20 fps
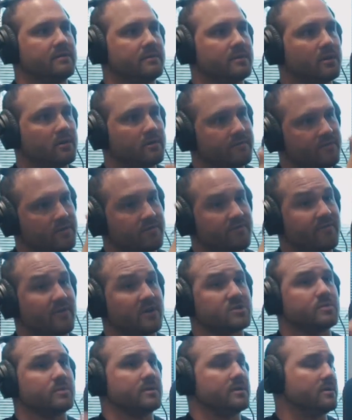You know, if they're
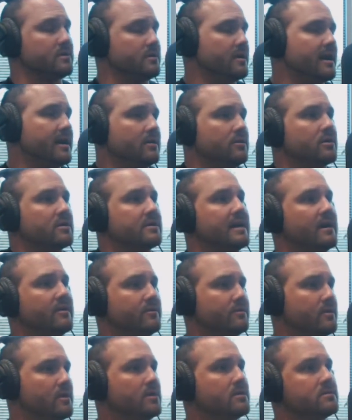freshmen, you're going to look
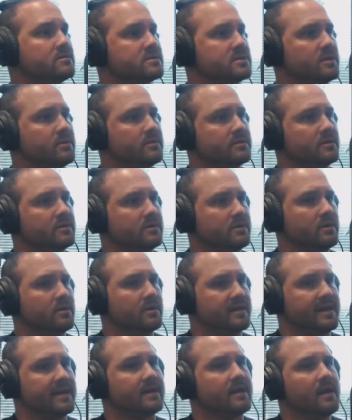down the road and see what they're
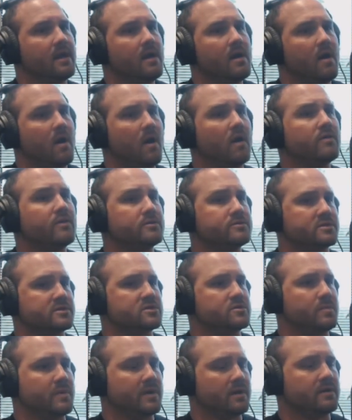doing. And all those
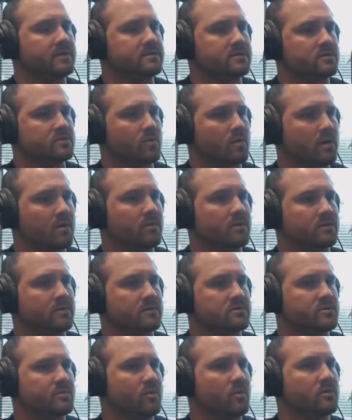experiences working with
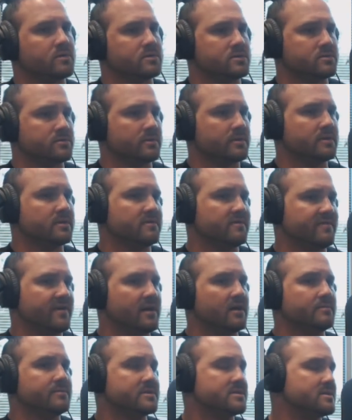those sports has really
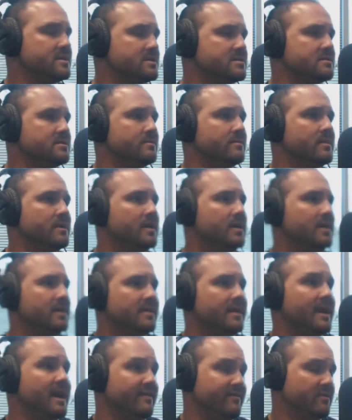developed the system
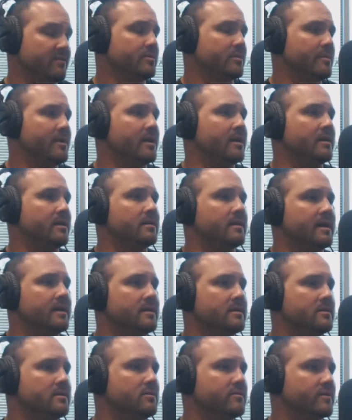that I've implemented
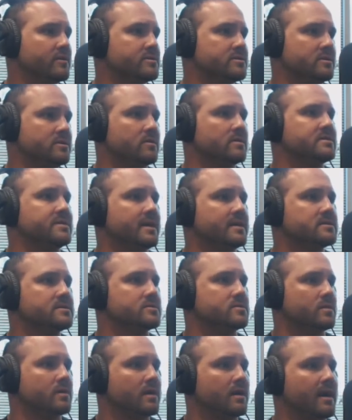at University of North
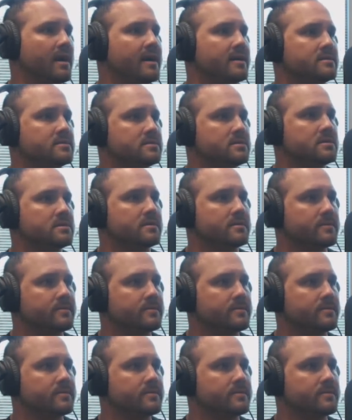Texas with our guys.